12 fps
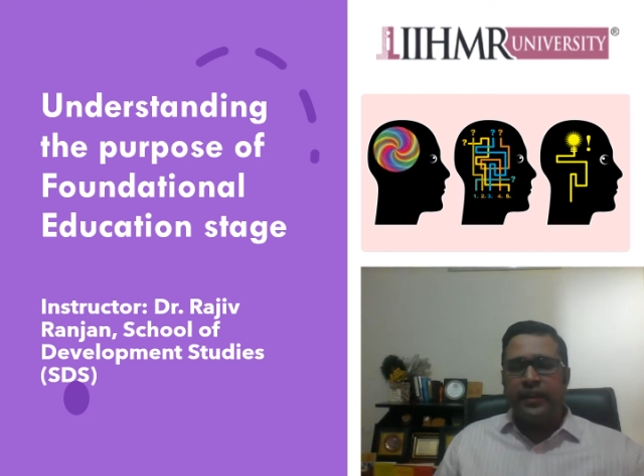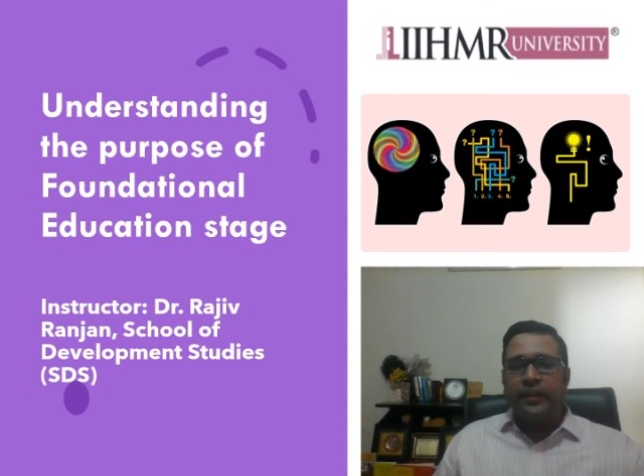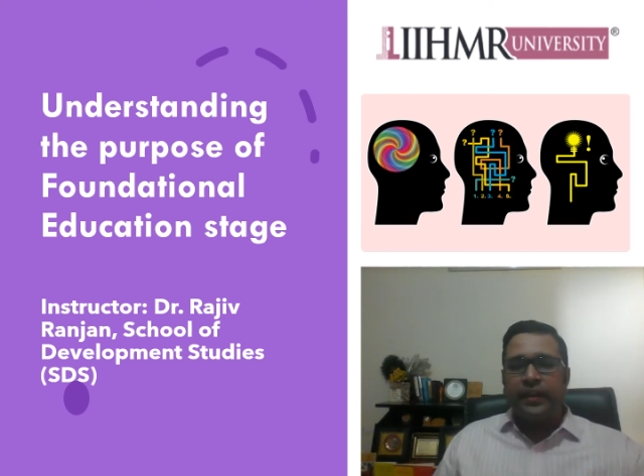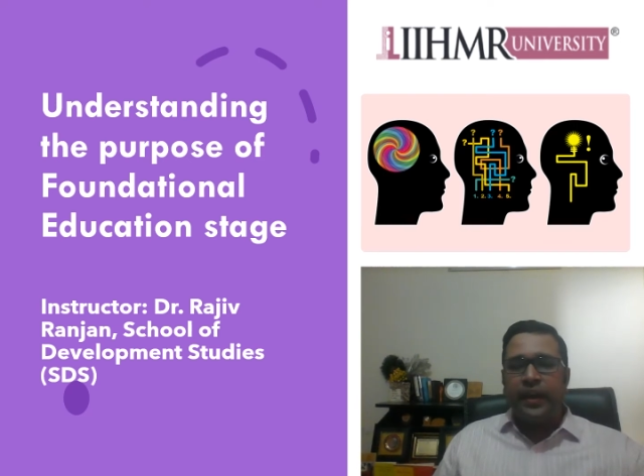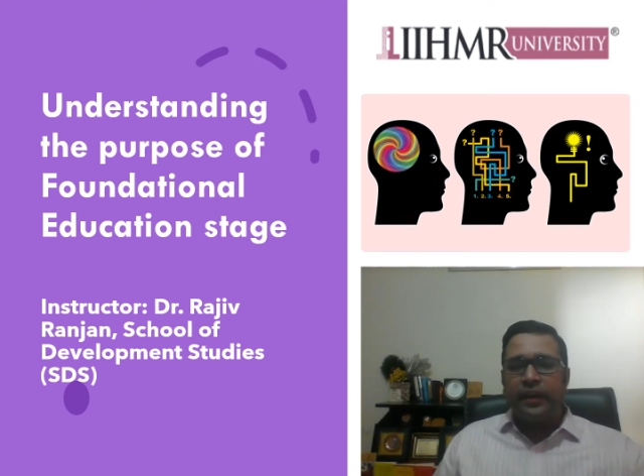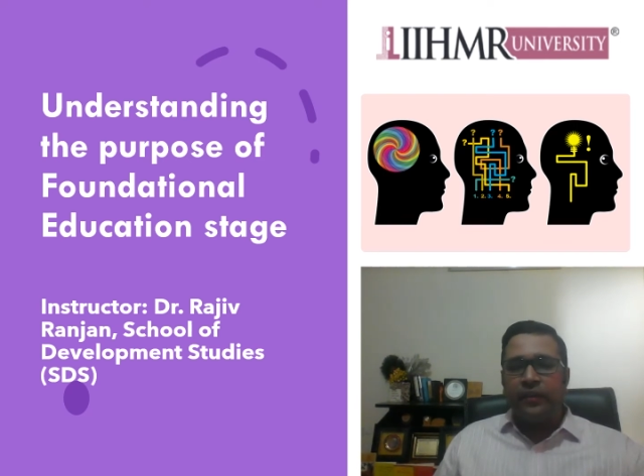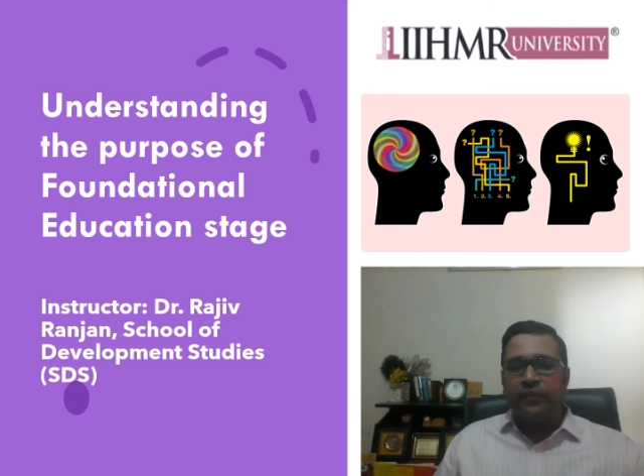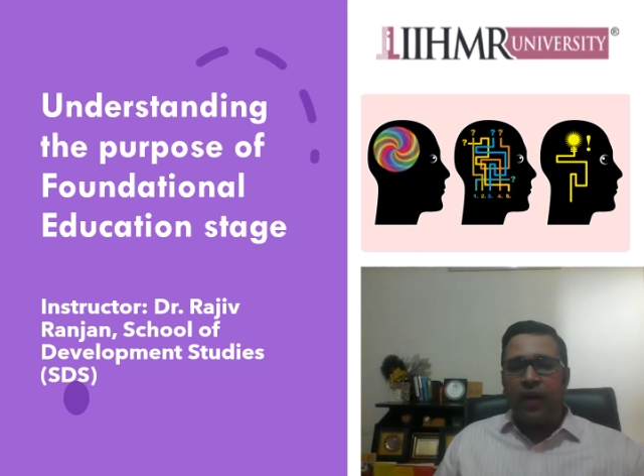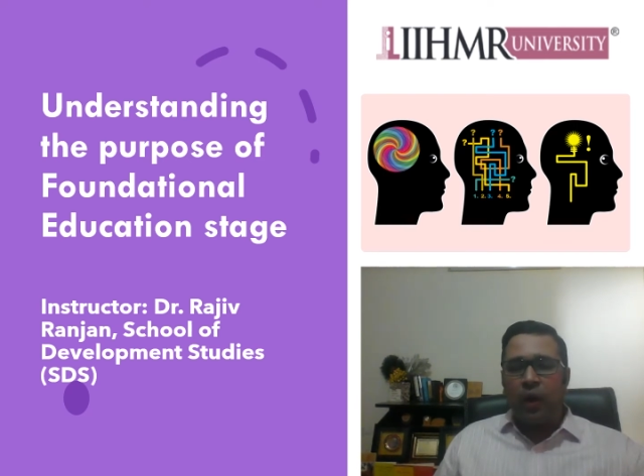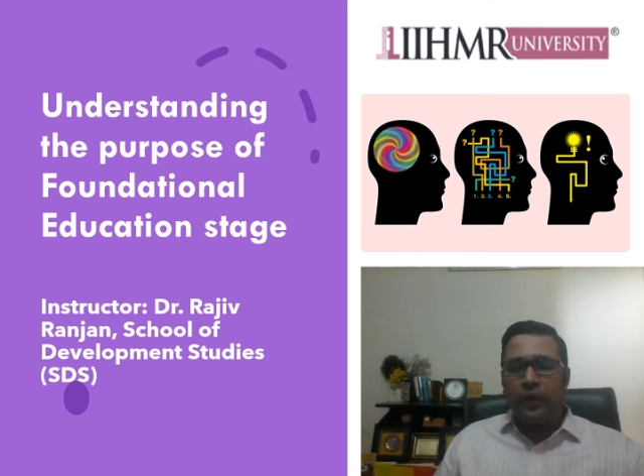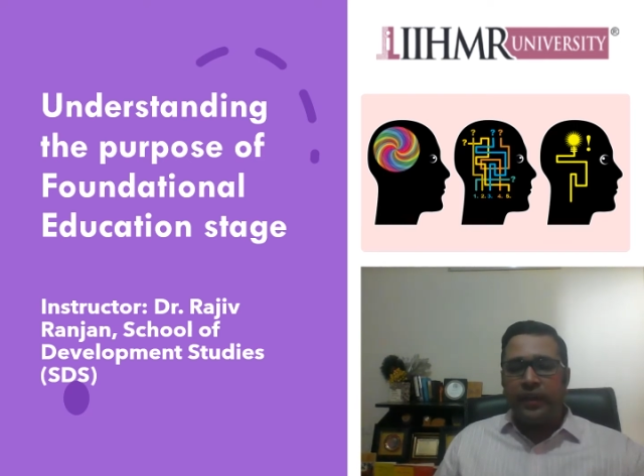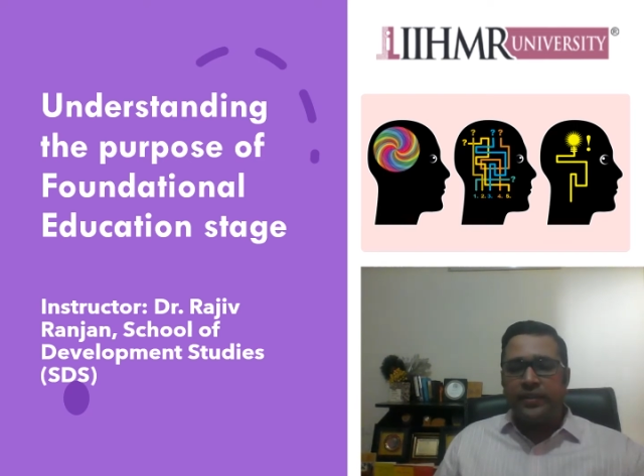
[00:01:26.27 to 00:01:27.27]
that the
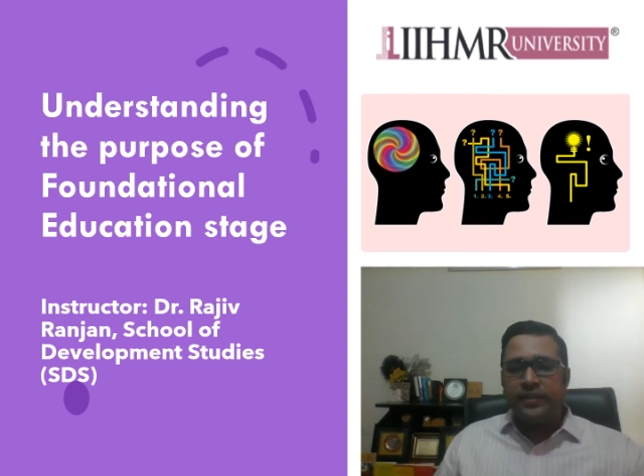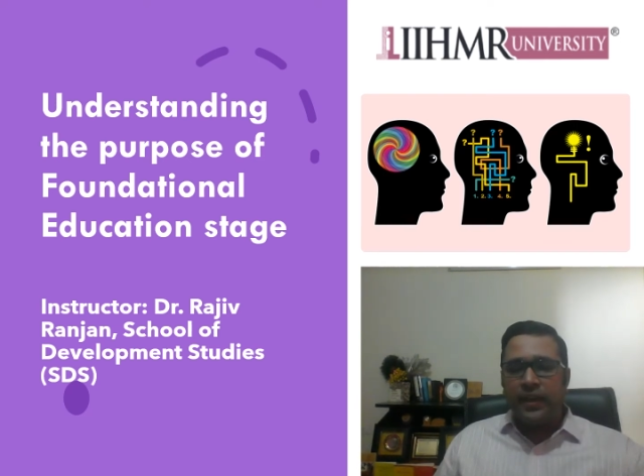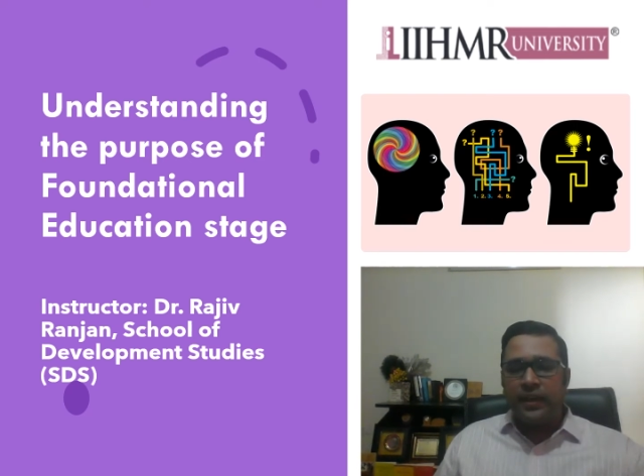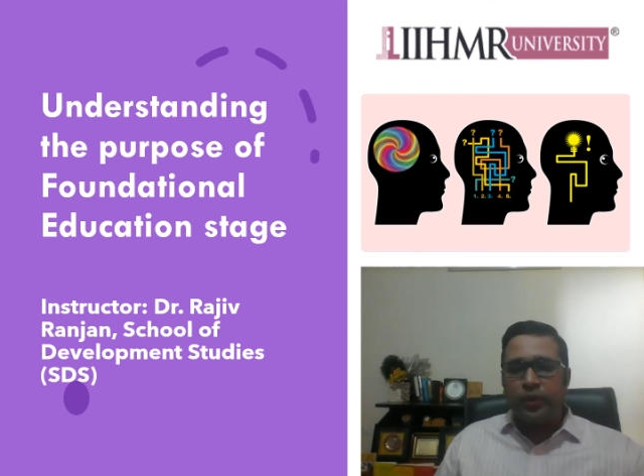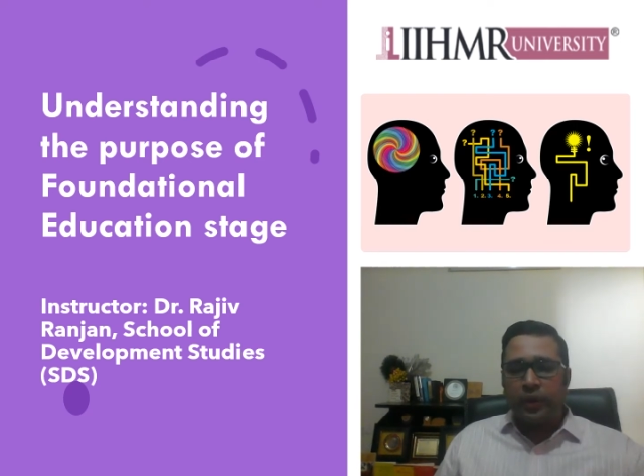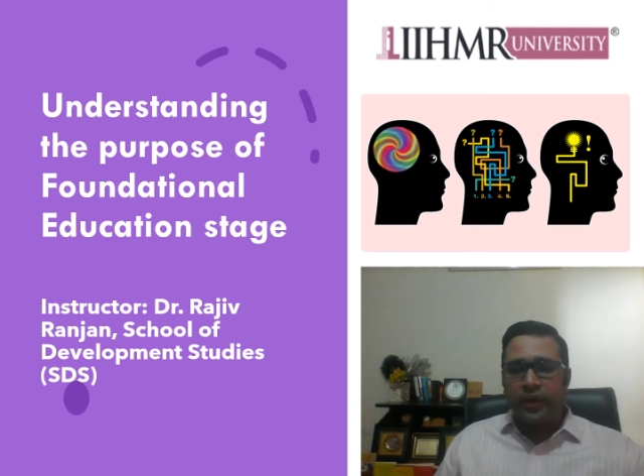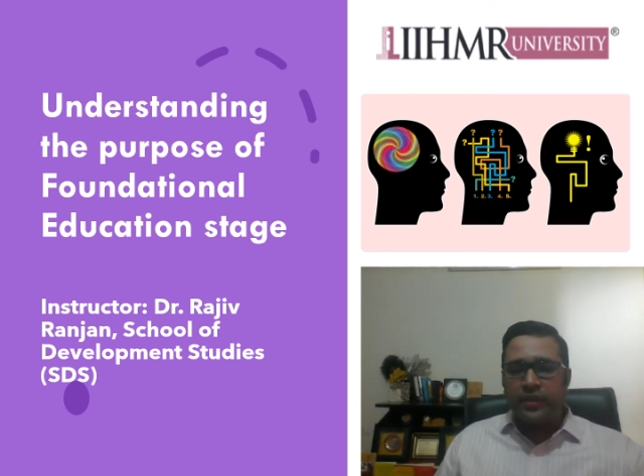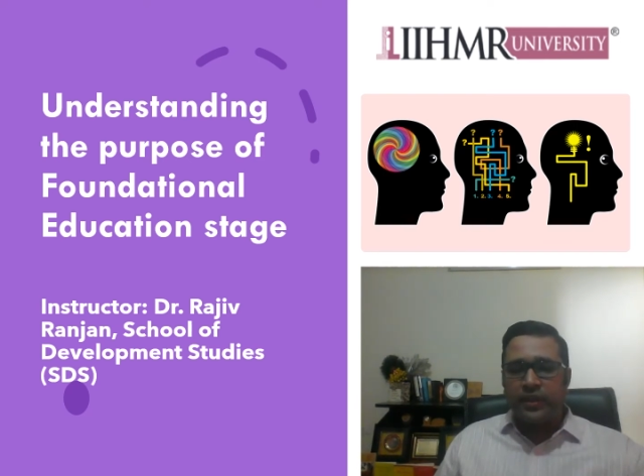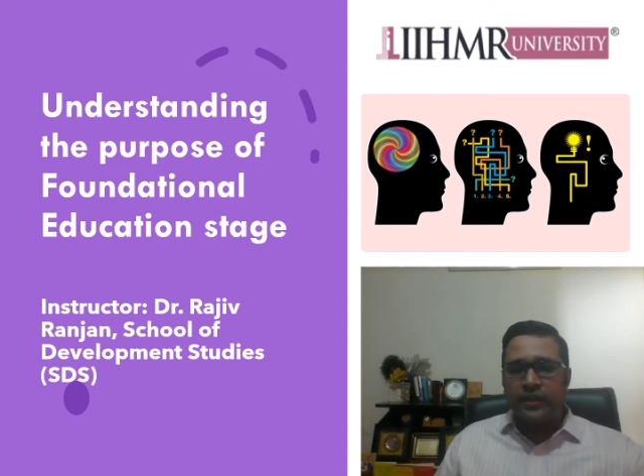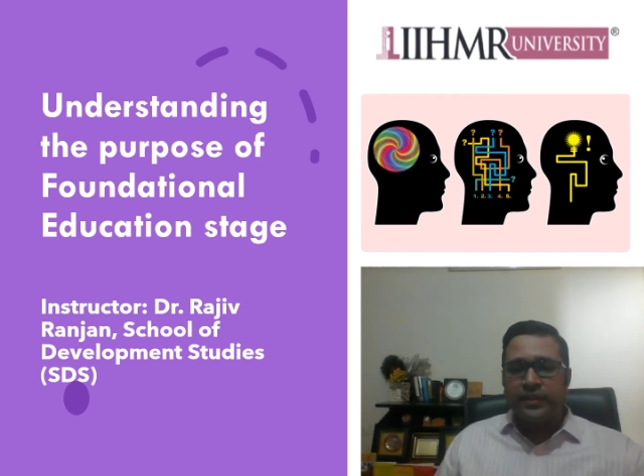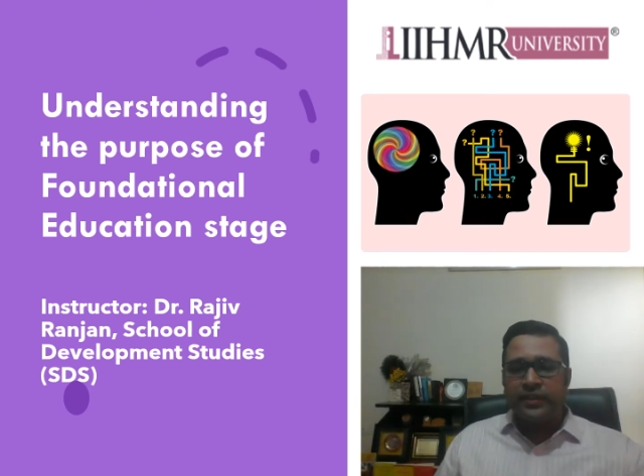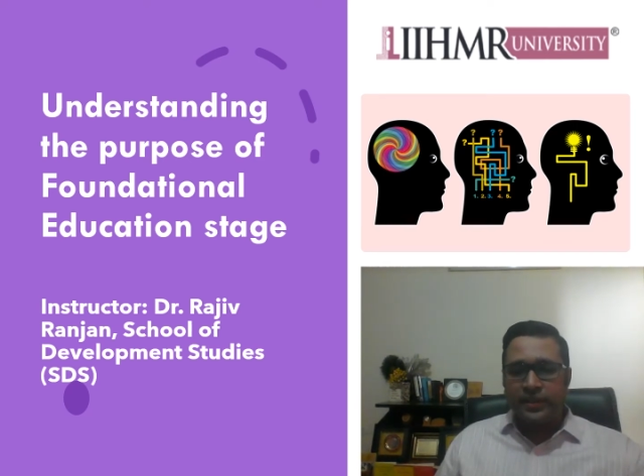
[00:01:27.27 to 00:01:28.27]
foundational
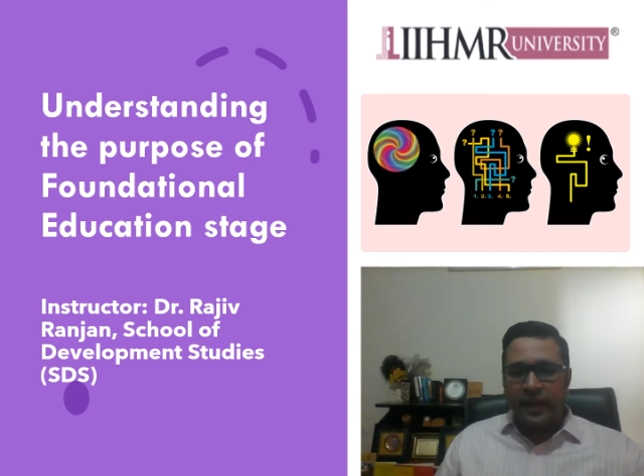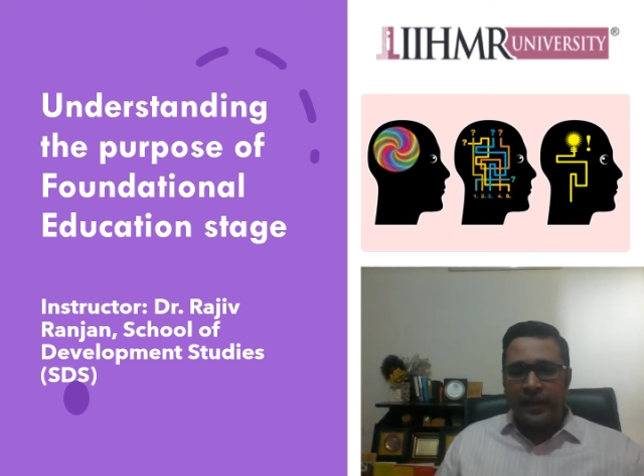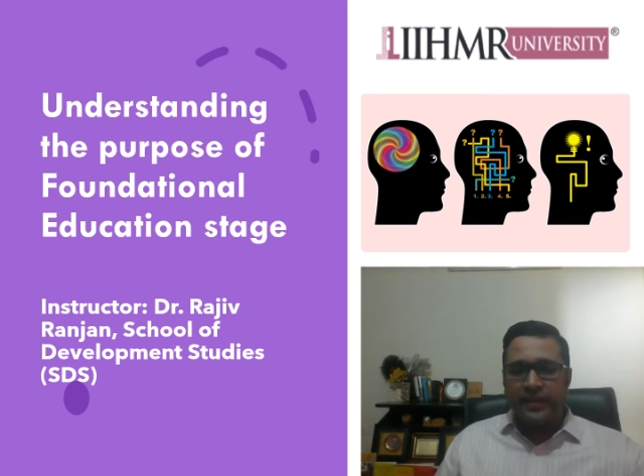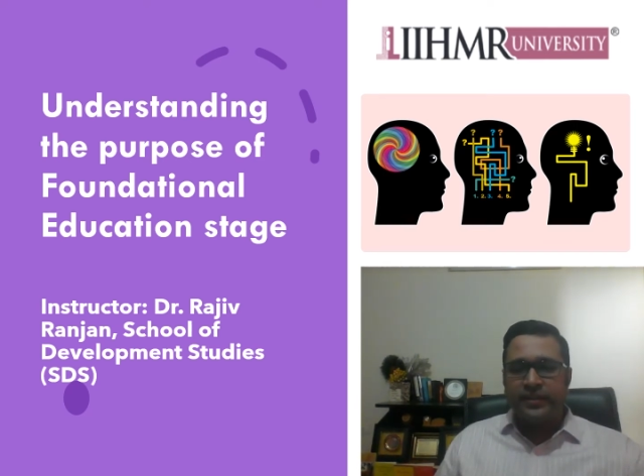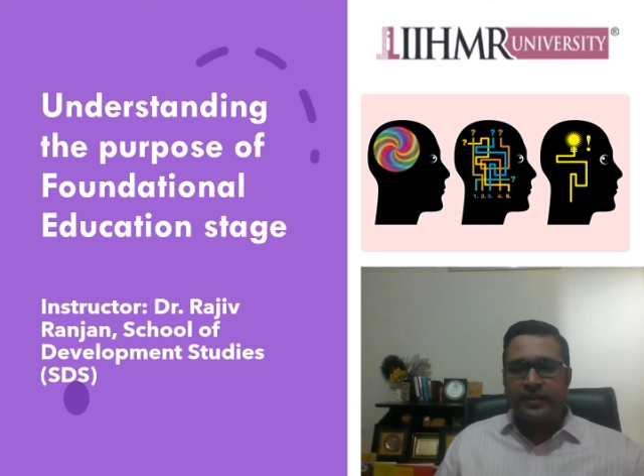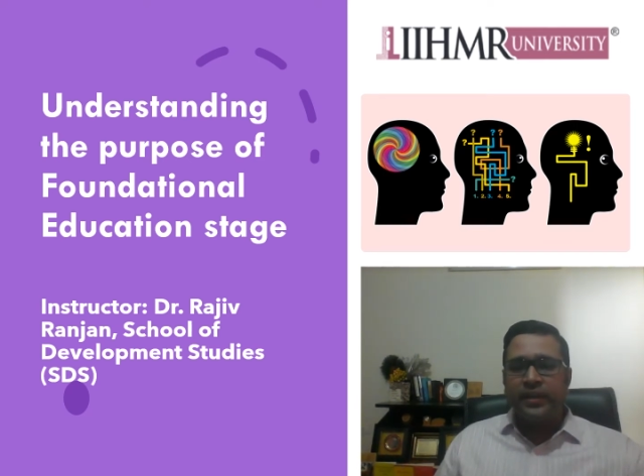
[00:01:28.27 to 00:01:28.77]
education stage